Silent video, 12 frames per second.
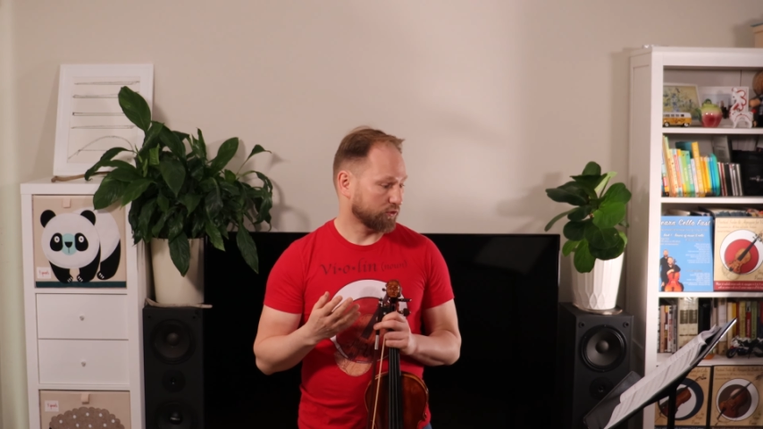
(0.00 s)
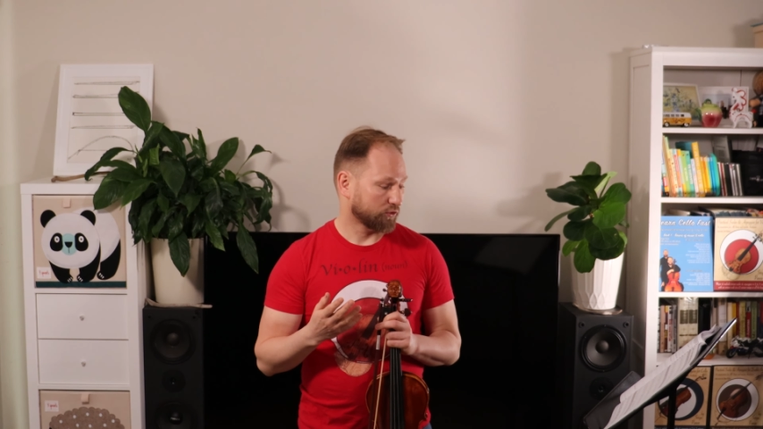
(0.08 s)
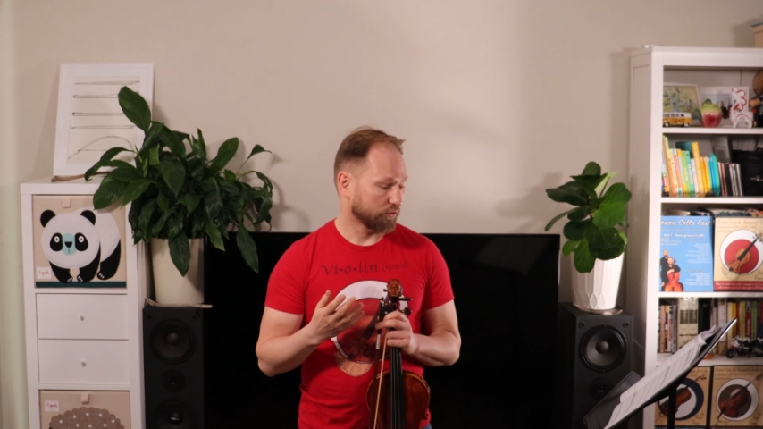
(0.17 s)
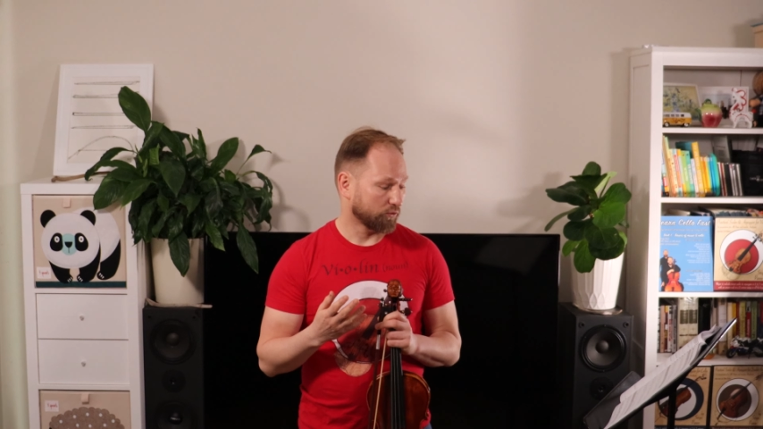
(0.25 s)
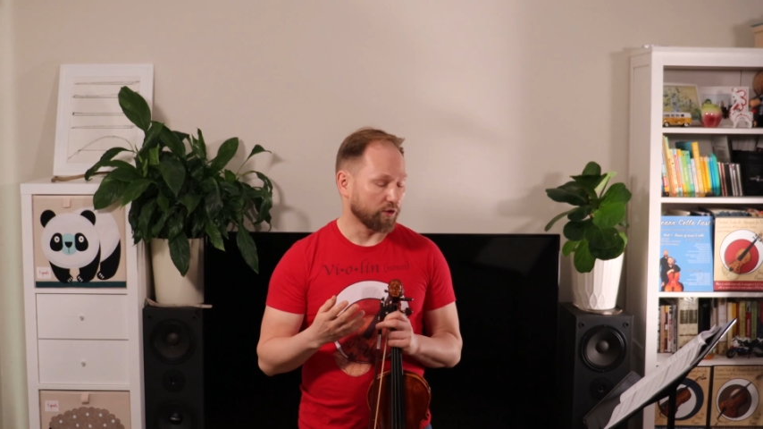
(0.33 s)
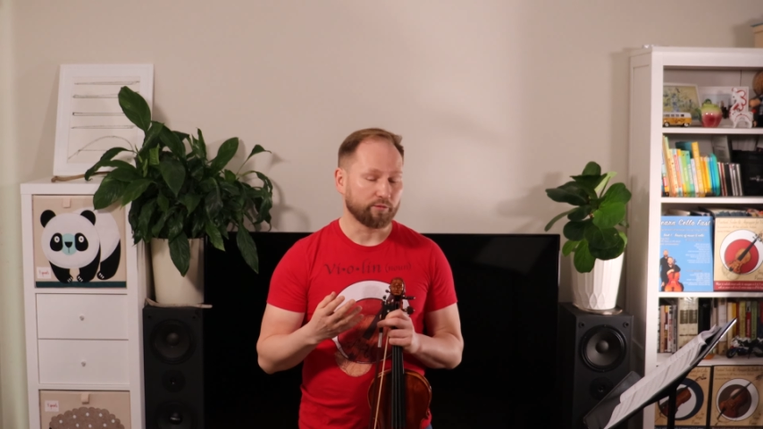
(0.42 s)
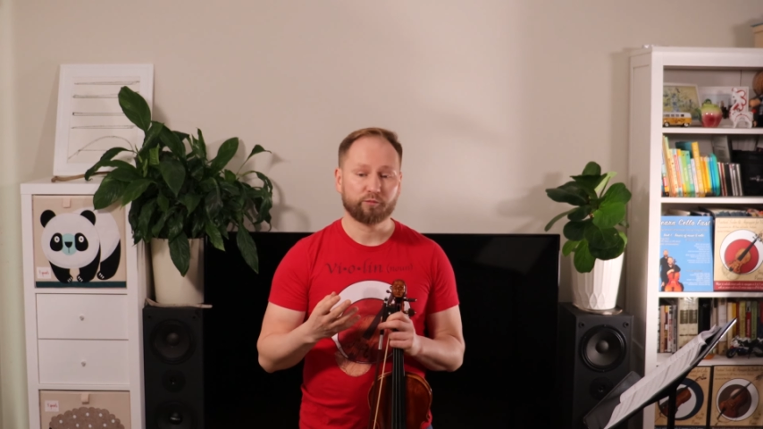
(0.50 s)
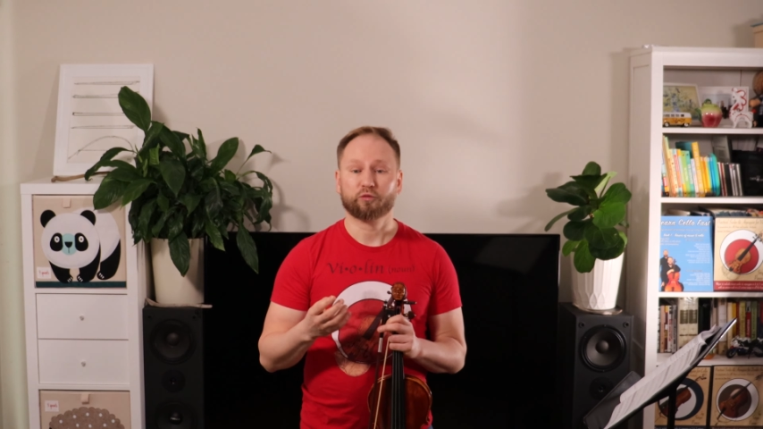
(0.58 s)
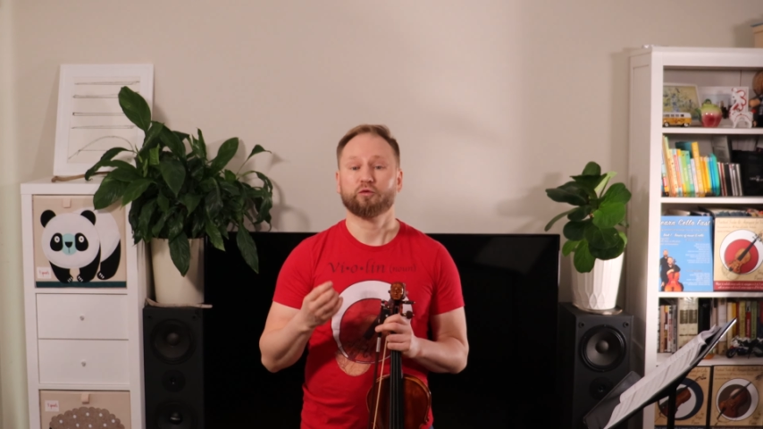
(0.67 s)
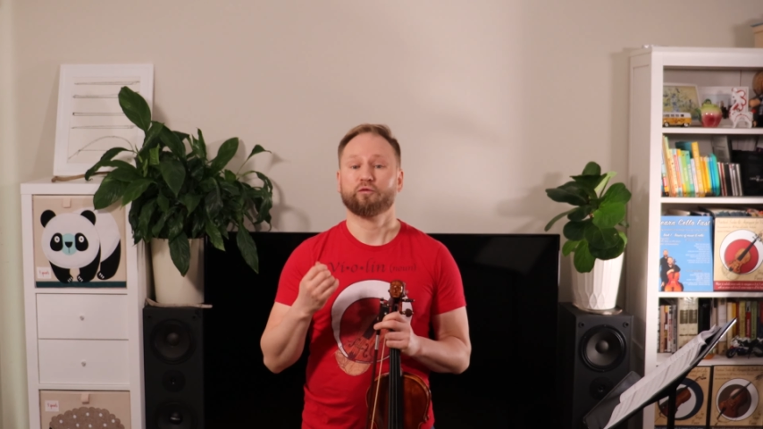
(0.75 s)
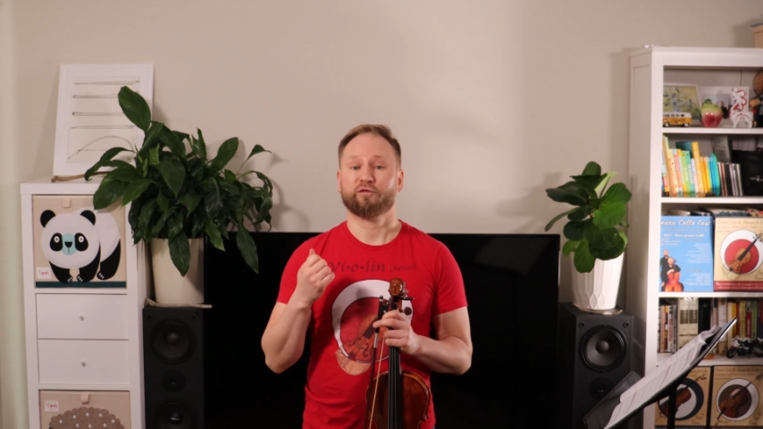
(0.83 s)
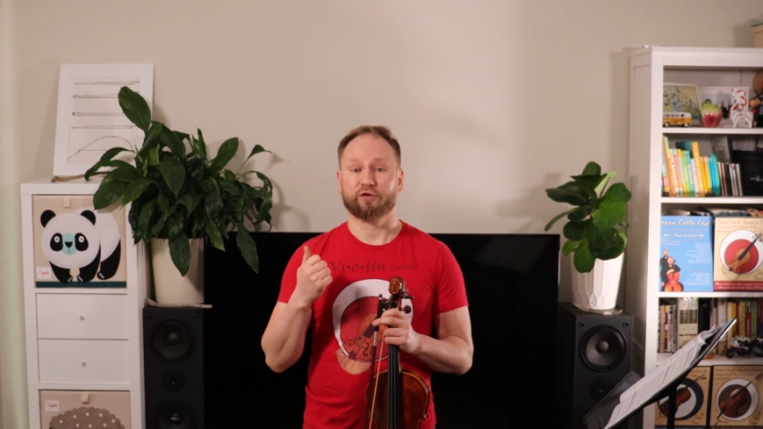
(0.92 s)
to
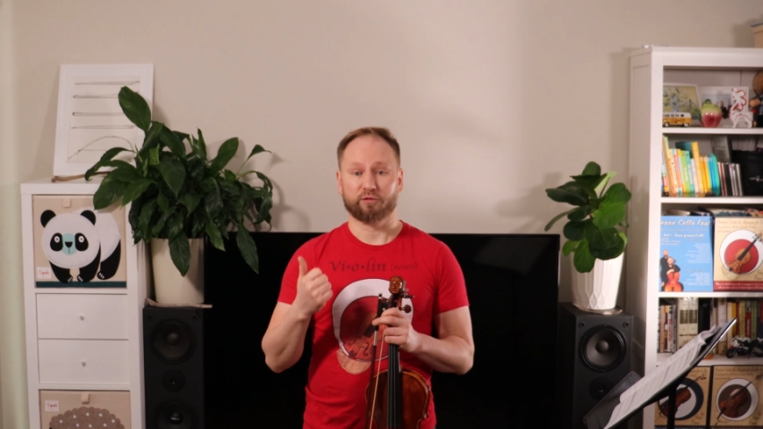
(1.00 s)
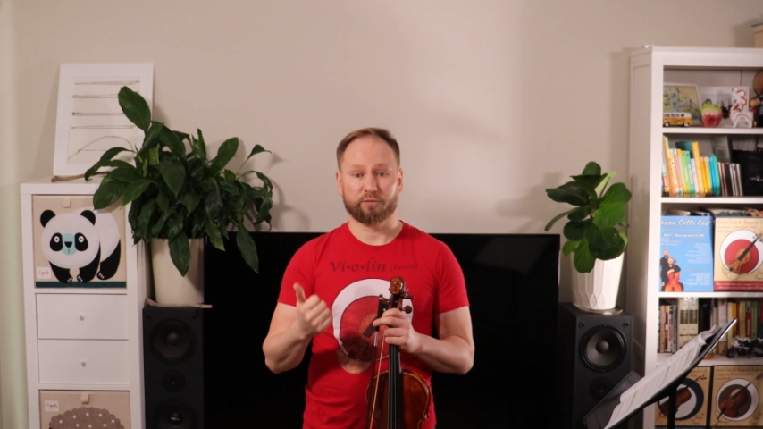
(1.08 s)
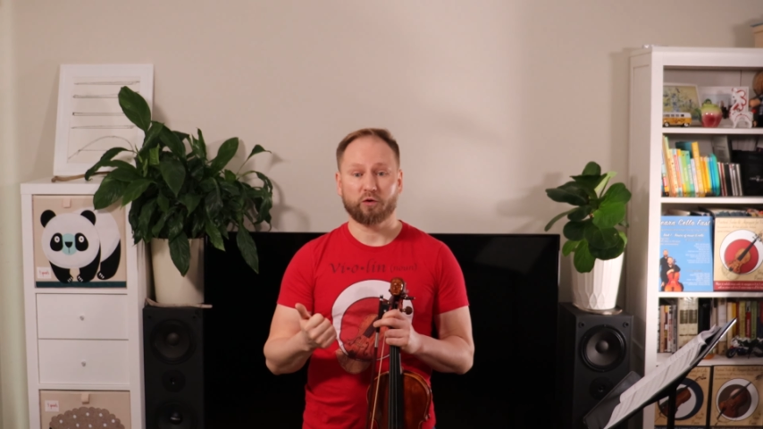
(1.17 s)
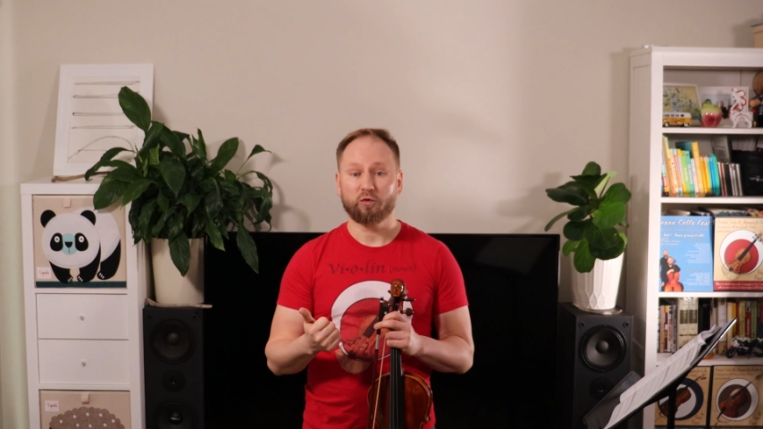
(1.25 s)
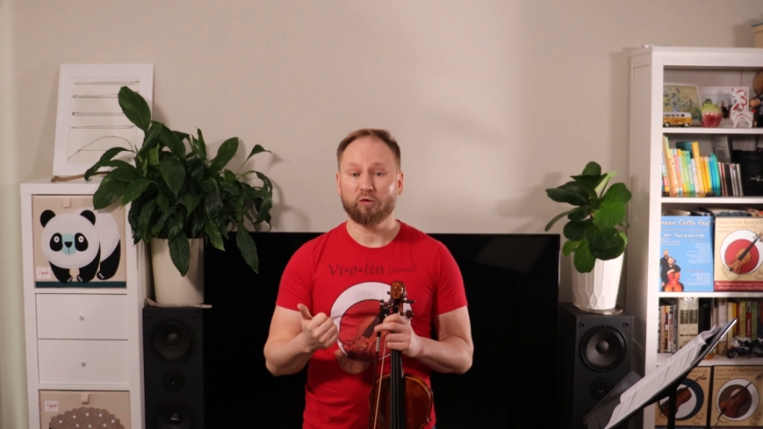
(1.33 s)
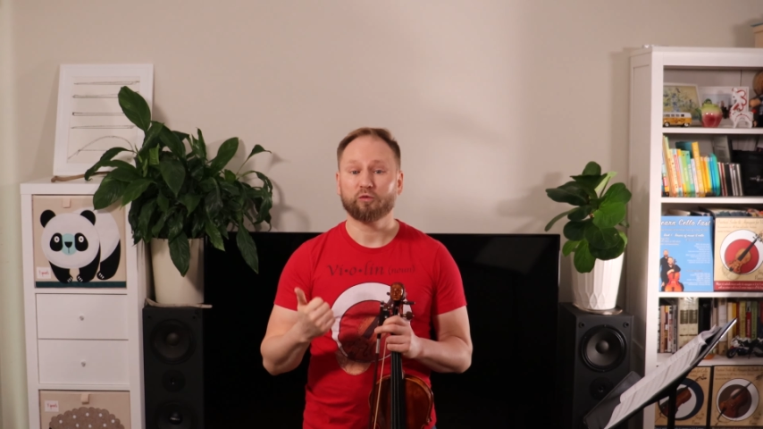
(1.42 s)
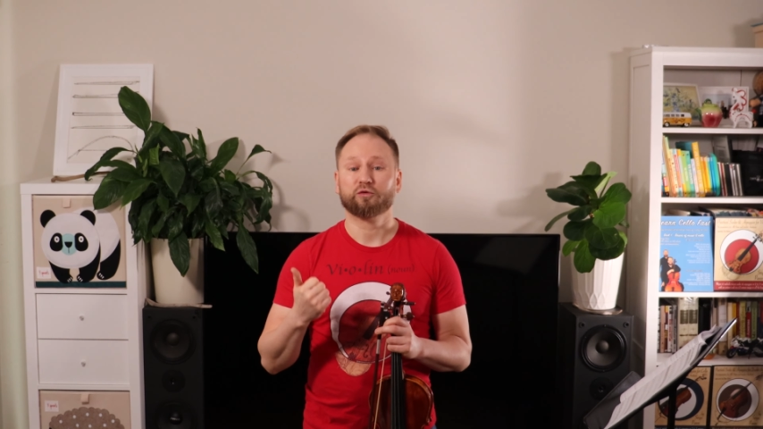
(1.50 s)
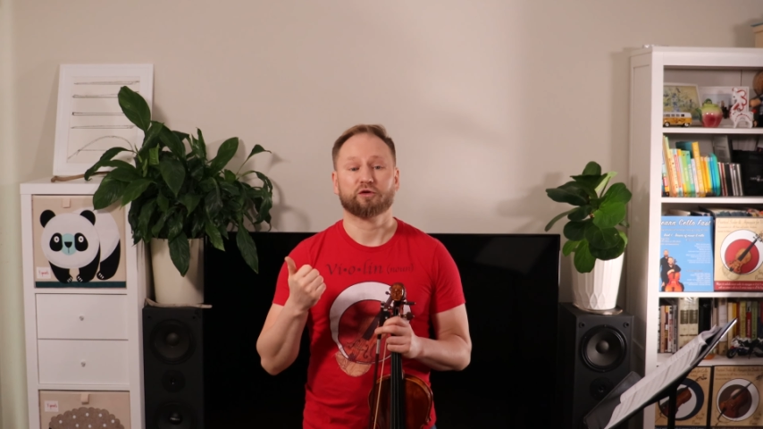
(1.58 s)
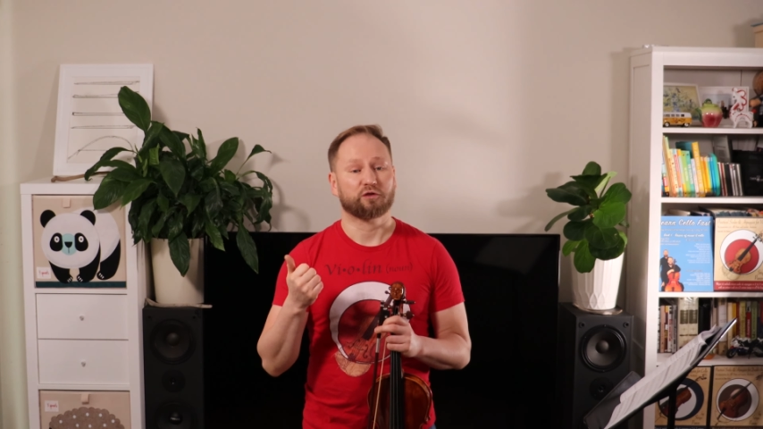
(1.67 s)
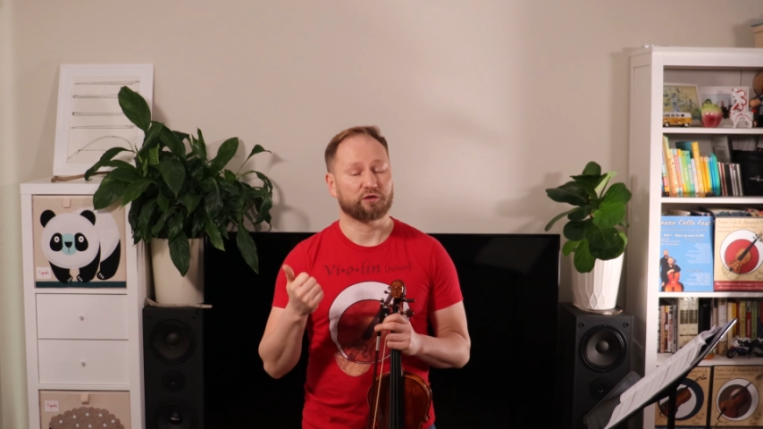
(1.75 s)
improve your bow hold,